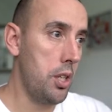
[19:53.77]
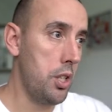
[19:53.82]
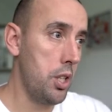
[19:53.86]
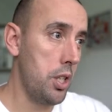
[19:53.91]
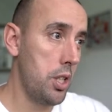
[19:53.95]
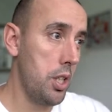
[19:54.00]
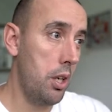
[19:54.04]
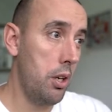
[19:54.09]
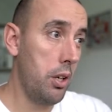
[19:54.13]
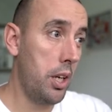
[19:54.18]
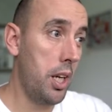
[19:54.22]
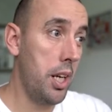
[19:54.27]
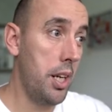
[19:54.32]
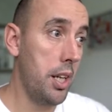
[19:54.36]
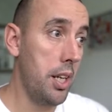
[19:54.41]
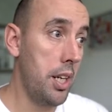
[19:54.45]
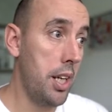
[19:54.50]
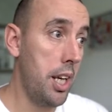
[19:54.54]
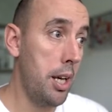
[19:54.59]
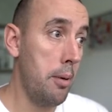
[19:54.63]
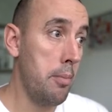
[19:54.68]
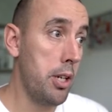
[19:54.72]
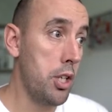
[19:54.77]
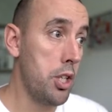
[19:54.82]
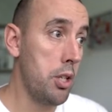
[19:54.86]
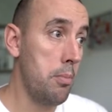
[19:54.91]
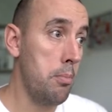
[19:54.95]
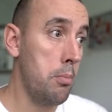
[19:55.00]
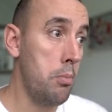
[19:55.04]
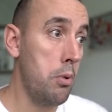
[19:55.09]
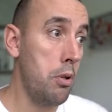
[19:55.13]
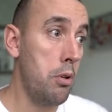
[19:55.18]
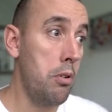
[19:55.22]
just looking at the image
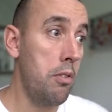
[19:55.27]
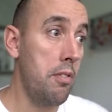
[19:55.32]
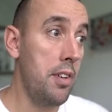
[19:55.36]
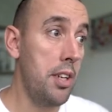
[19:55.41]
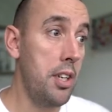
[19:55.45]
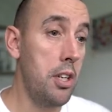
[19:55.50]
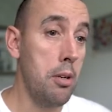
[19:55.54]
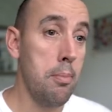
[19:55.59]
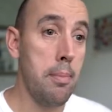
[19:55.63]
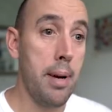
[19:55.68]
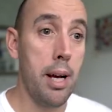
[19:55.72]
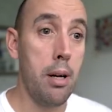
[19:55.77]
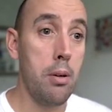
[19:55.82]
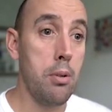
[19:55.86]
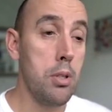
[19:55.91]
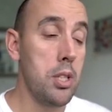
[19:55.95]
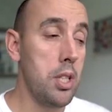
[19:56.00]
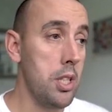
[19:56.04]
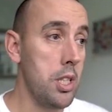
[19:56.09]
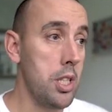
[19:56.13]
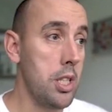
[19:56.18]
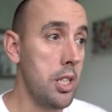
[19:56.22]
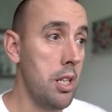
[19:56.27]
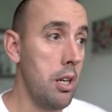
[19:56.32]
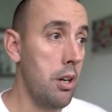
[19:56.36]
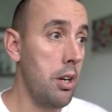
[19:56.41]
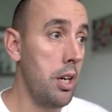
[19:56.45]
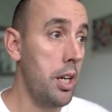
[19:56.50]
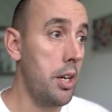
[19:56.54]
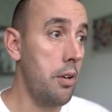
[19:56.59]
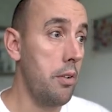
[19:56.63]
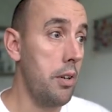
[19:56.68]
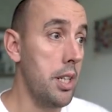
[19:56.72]
and moving your mouse and
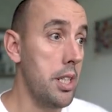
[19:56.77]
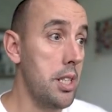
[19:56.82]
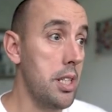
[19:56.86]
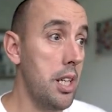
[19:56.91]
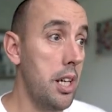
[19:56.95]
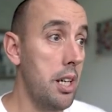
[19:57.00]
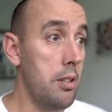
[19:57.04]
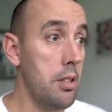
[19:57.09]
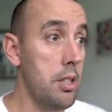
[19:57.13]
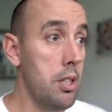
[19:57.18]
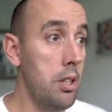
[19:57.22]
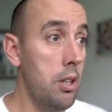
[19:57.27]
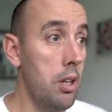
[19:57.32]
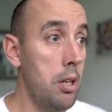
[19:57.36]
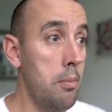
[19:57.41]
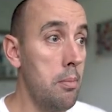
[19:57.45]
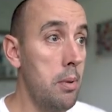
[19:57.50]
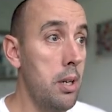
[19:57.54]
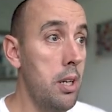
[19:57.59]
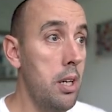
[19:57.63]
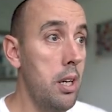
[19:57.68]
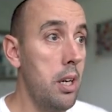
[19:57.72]
slider at the same time,